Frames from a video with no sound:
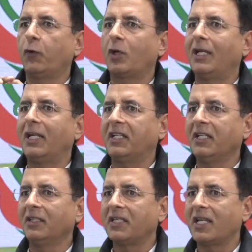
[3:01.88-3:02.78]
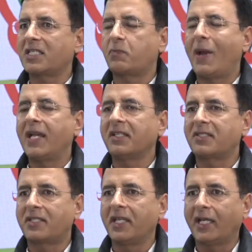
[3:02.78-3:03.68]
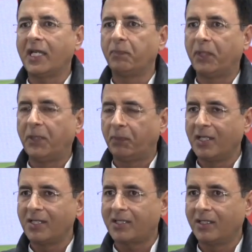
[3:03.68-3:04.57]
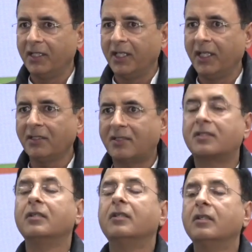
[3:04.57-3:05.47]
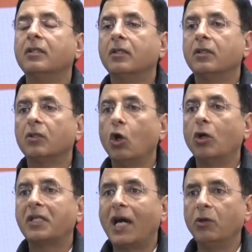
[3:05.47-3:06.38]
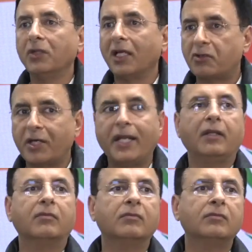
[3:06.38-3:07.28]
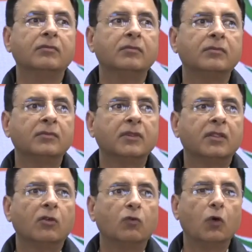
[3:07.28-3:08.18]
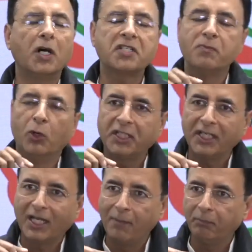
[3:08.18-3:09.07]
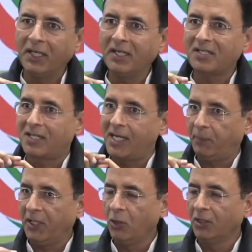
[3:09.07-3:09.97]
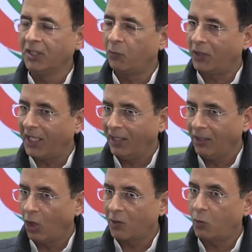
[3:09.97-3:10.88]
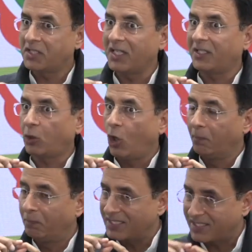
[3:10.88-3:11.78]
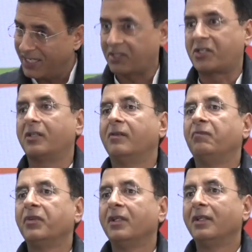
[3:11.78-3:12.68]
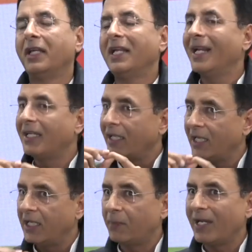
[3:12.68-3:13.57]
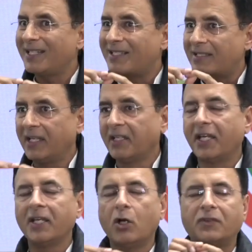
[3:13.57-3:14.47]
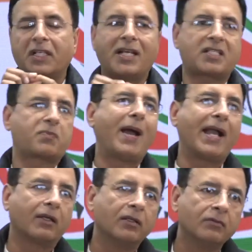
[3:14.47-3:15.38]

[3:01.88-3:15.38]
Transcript: for letting the Yes Bank sink and people's earnings go down the drain? Was Modi government sleeping on the wheel, or was it complicit in a deliberate sinking of the Yes Bank?